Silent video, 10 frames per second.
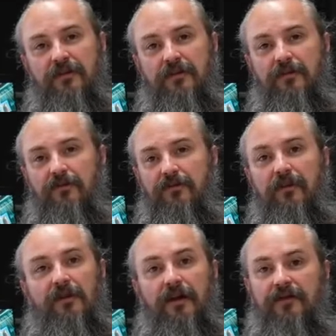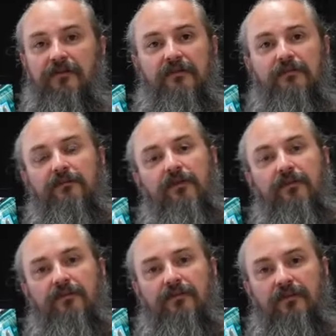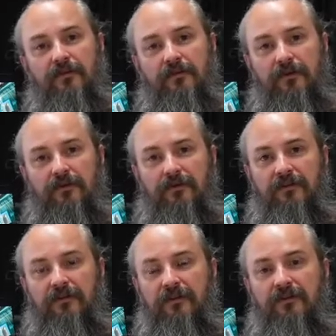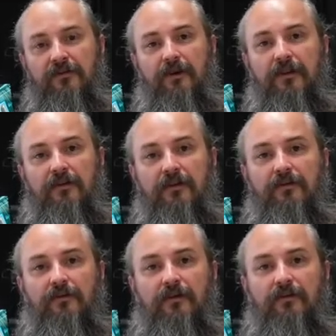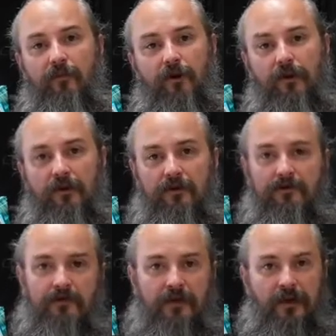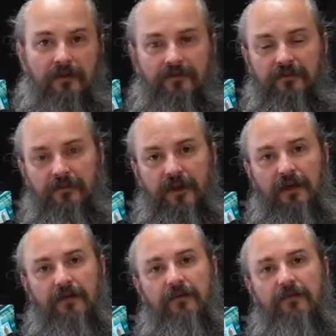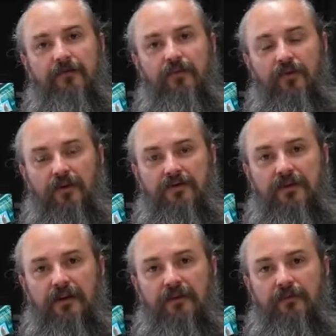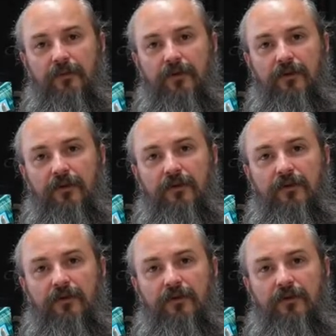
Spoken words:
that you realized and noticed this, because it does mean a lot to us. We're not like your standard project. We're not